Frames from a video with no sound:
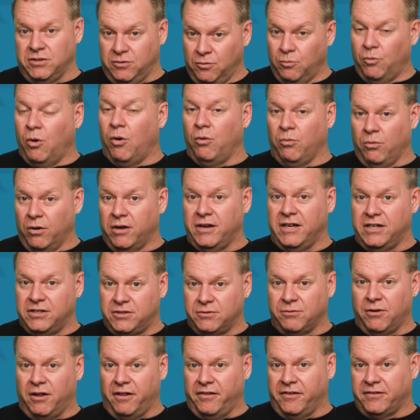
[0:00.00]
you won't run
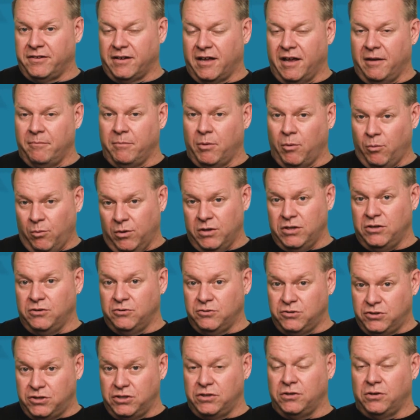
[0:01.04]
into all the time, but when you
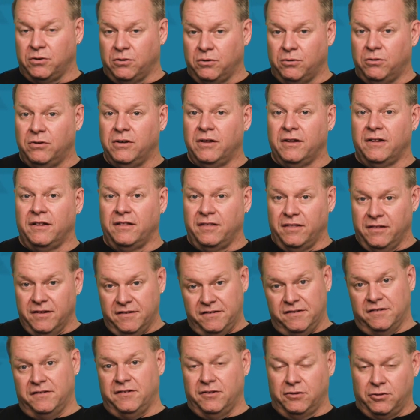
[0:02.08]
do,
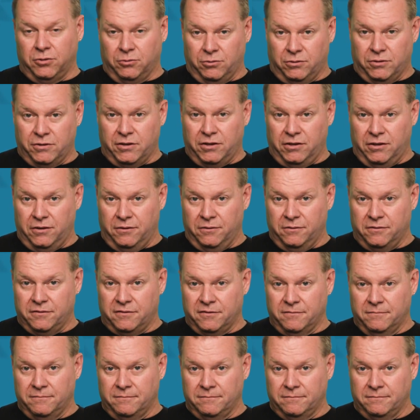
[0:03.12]
this is the tool to use.